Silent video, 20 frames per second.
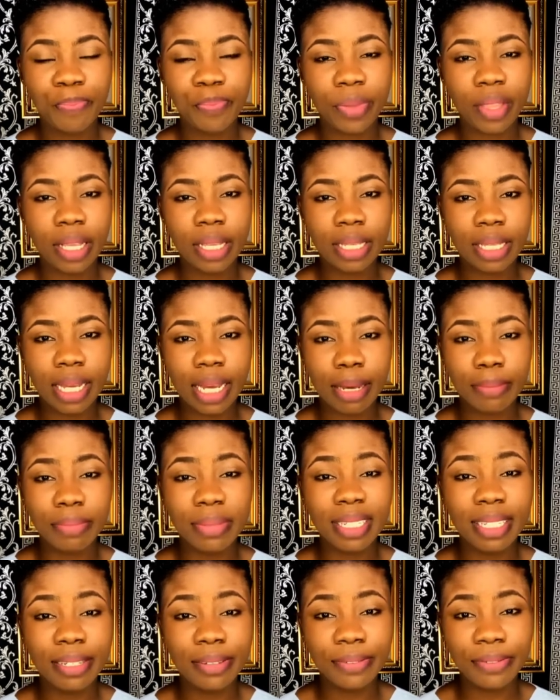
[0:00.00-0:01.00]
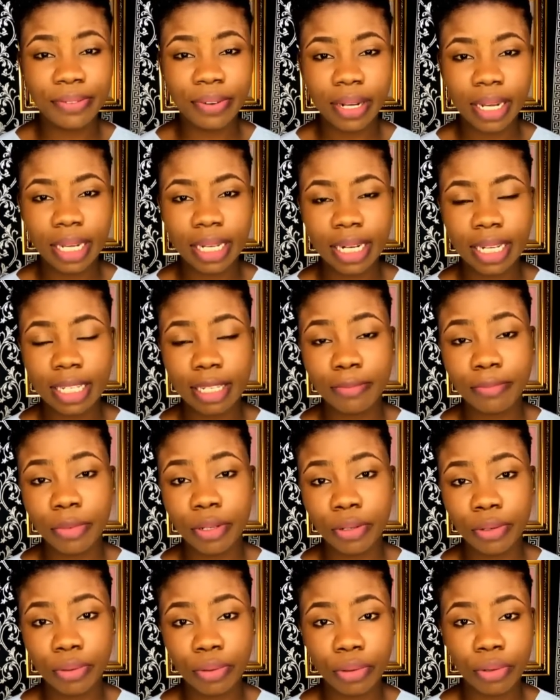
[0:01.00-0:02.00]
it can be defined as a
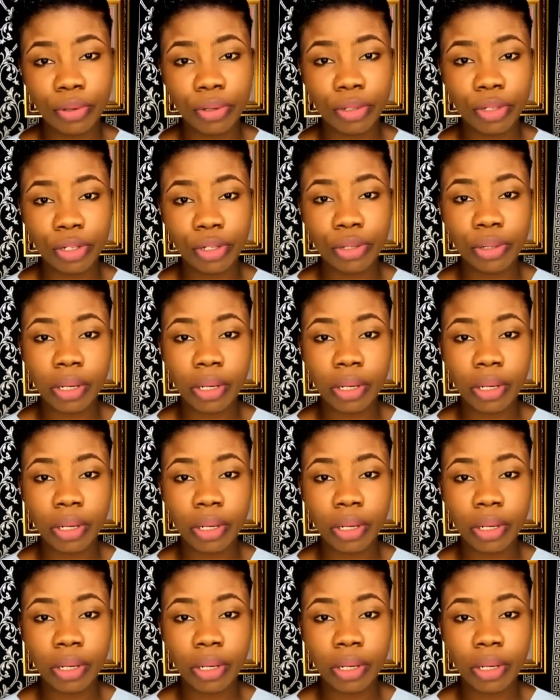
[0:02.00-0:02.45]
medical condition